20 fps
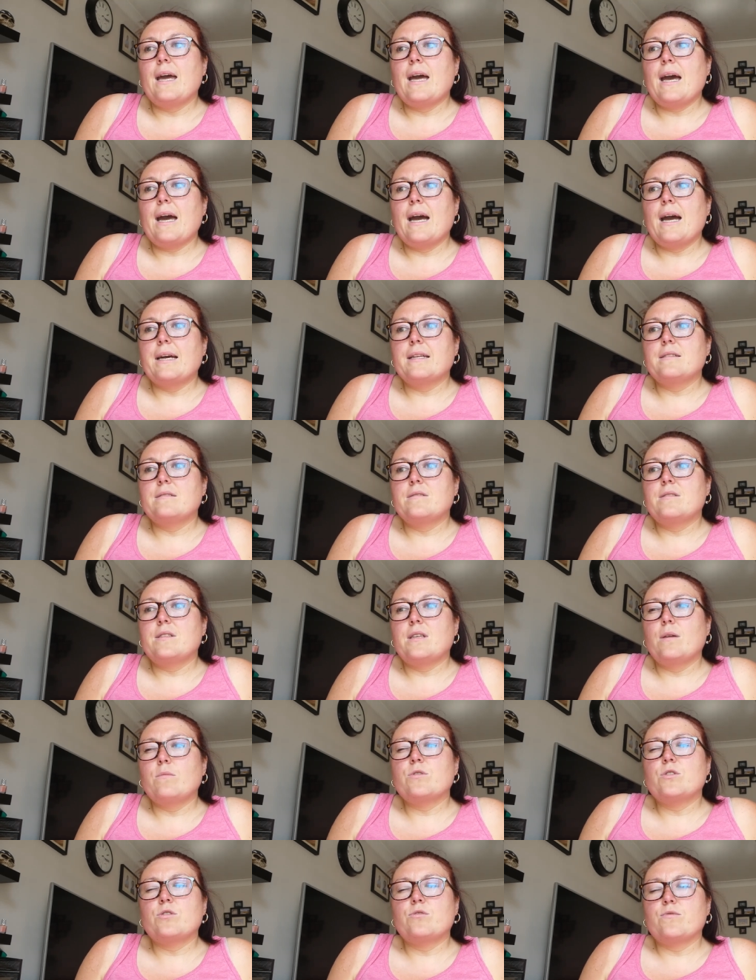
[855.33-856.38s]
and
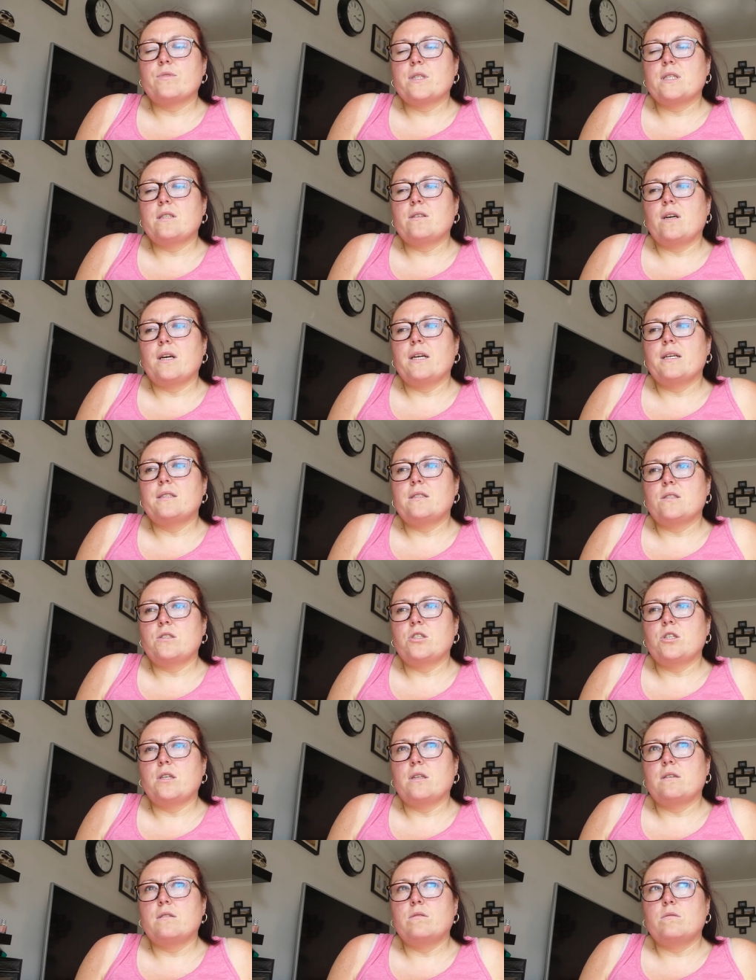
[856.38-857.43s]
it was just really nice and
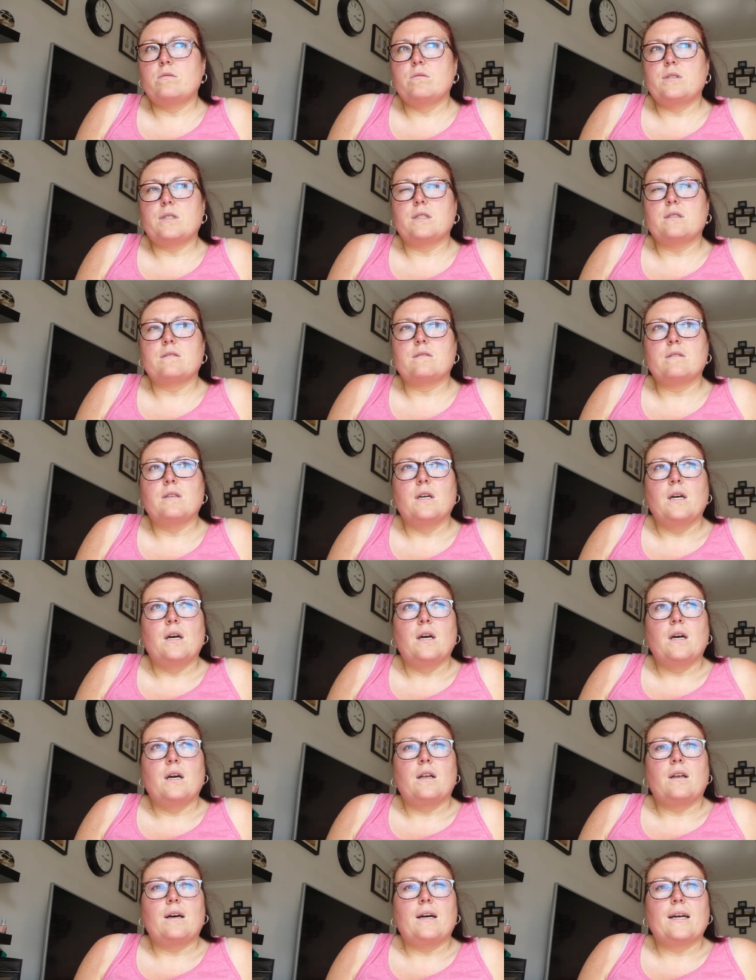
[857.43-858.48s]
chilled and
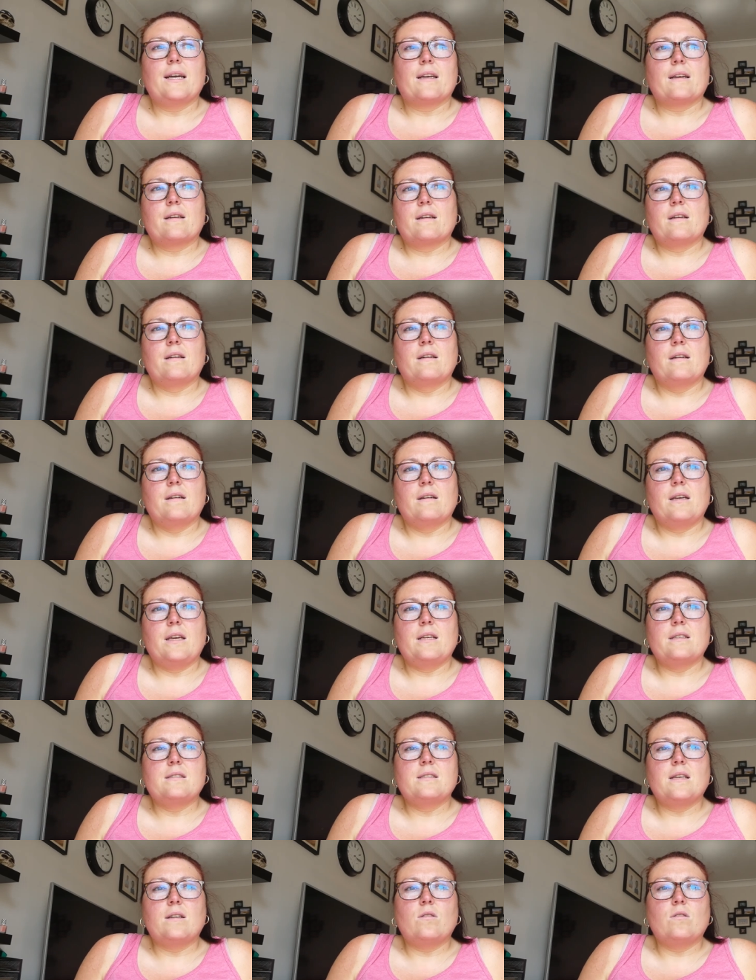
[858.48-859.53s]
like
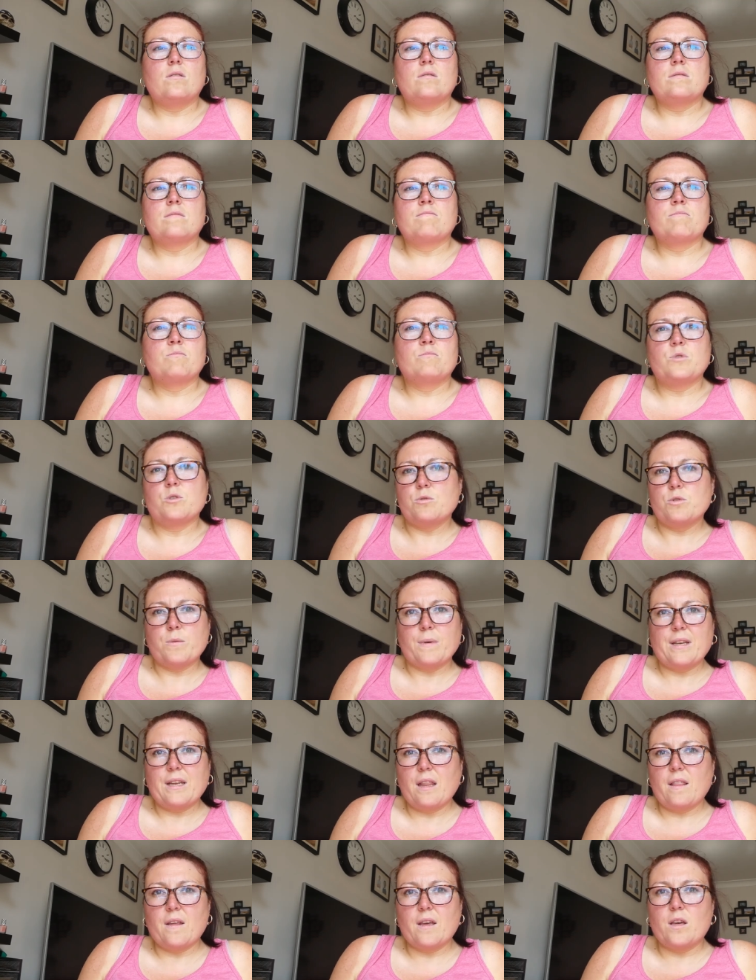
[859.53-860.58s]
Ian said, oh, we'll do
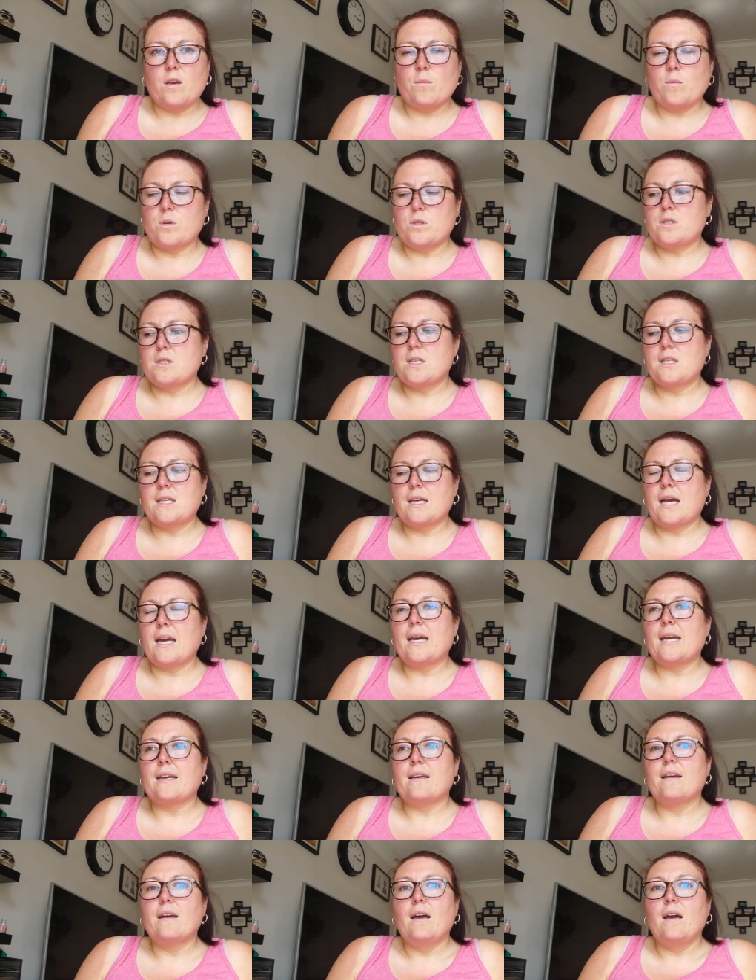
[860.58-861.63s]
anything you want
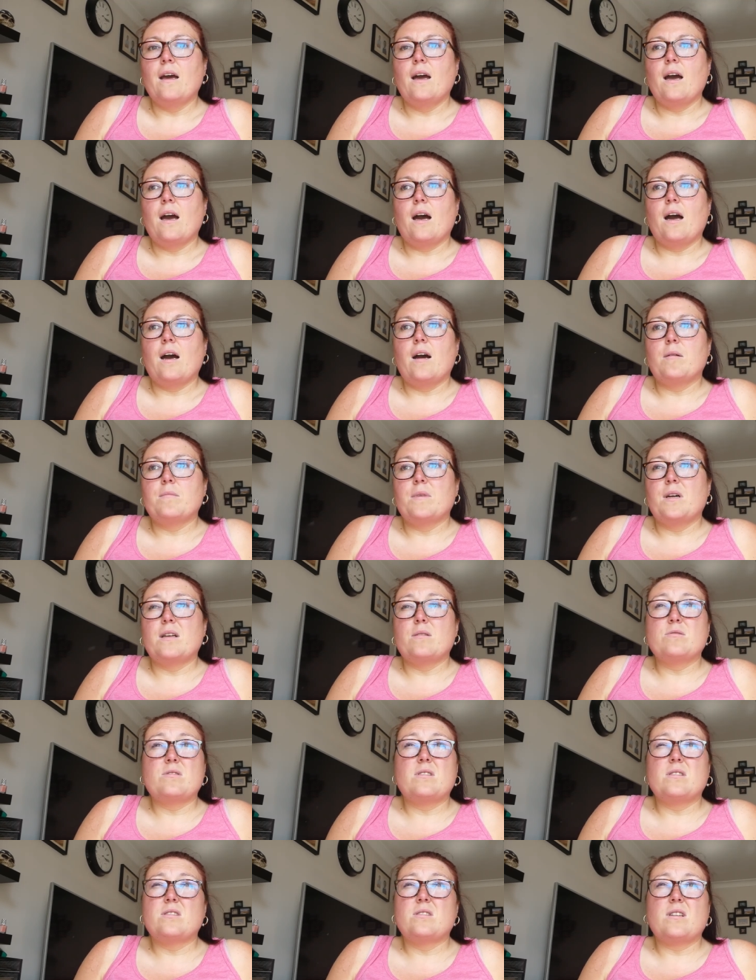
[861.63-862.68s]
today. Um, and I
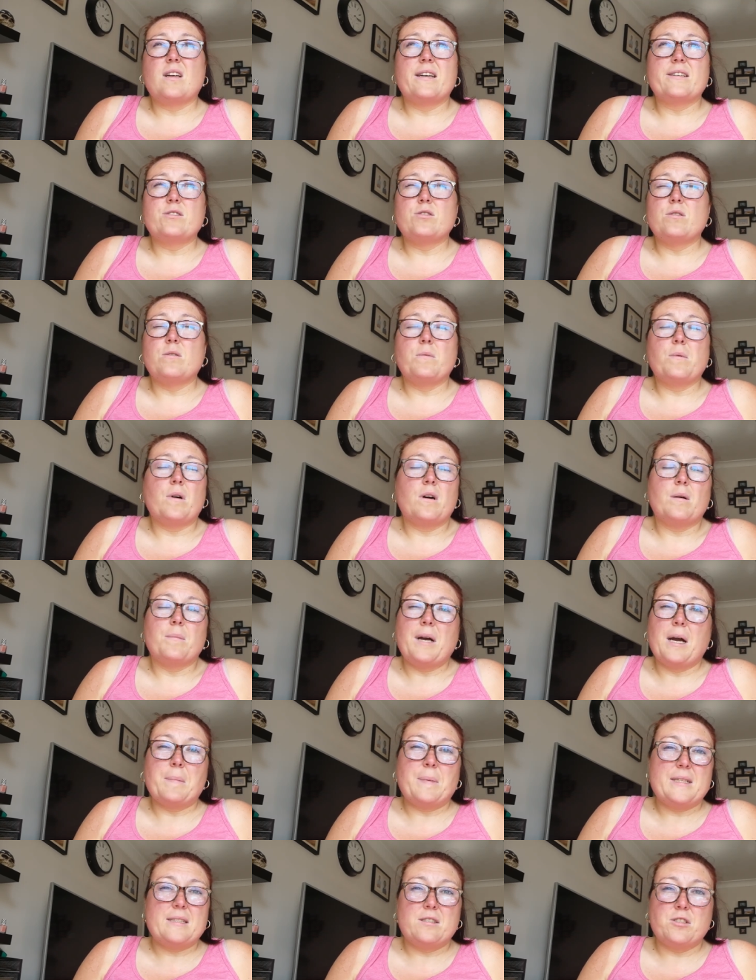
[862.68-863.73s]
was just like, you know what, I'm
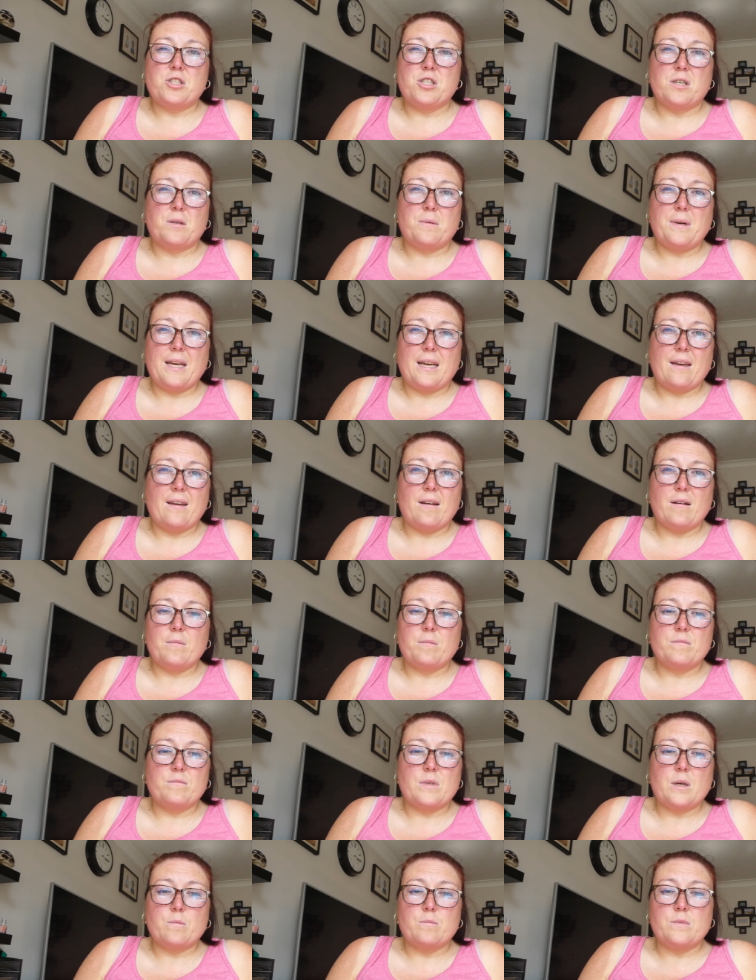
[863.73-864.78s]
happy to chill here.
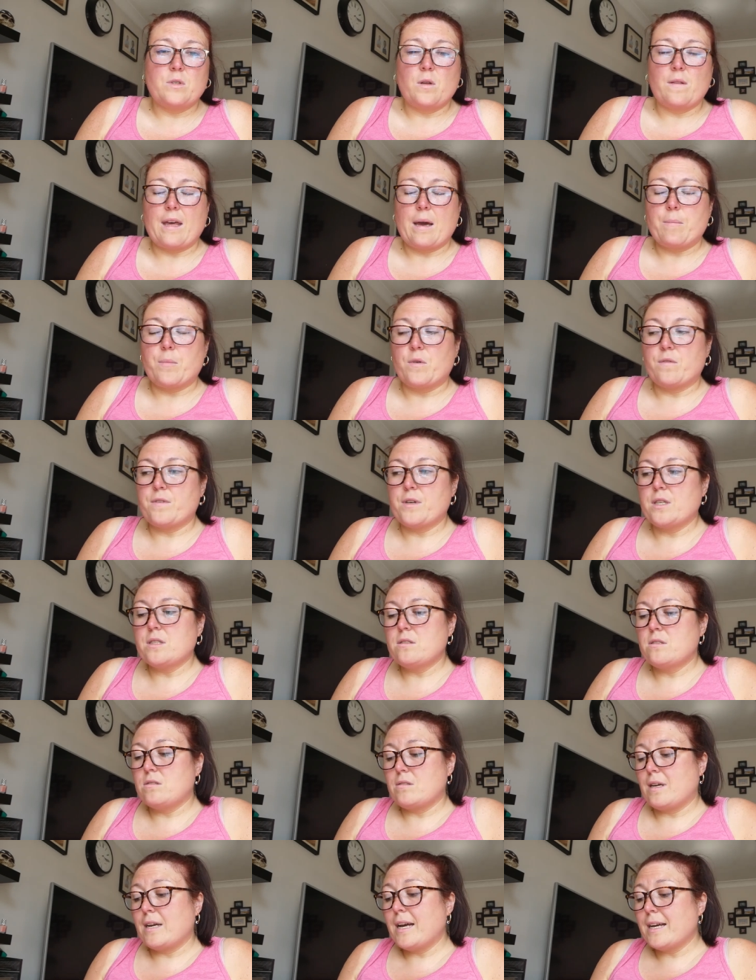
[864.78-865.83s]
I'm, I'm not that
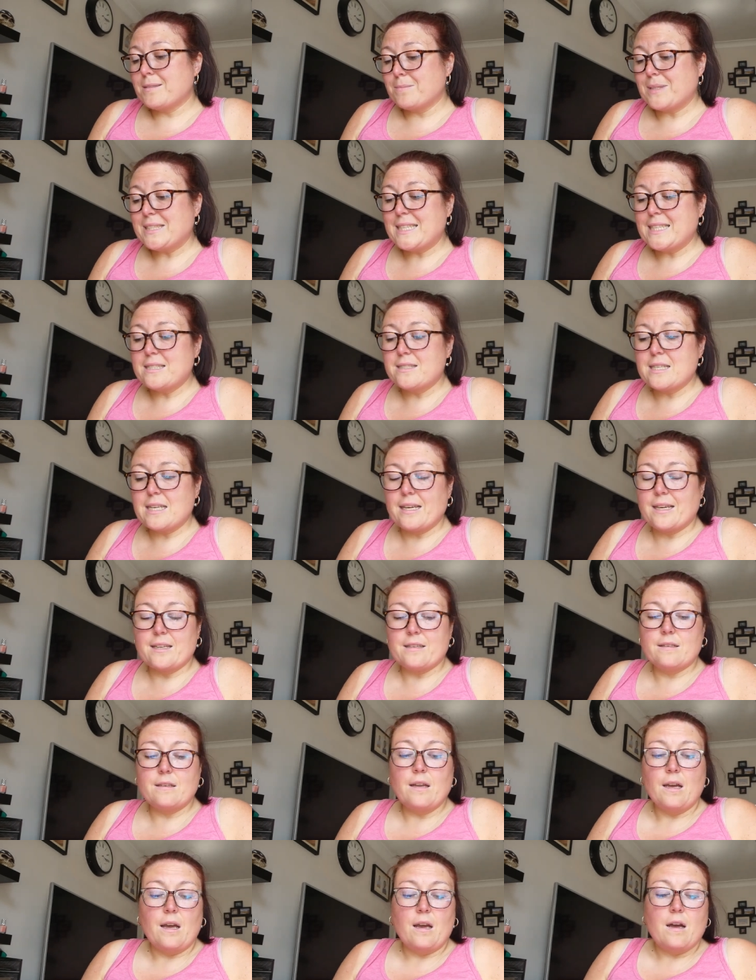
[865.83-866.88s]
bothered. So I had my
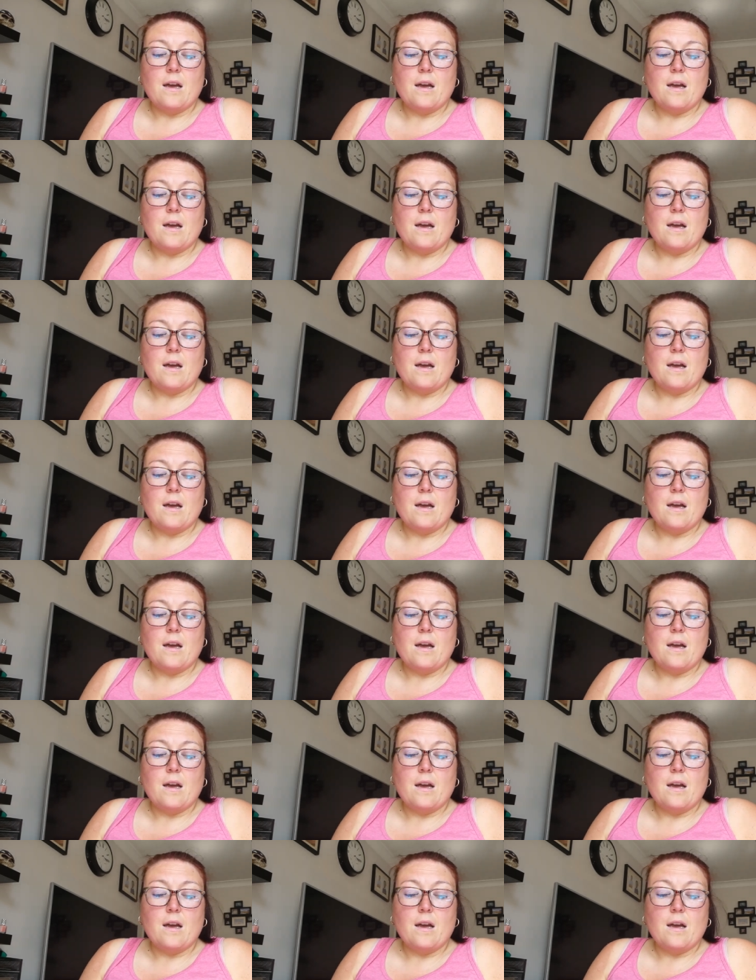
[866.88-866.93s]
knitting.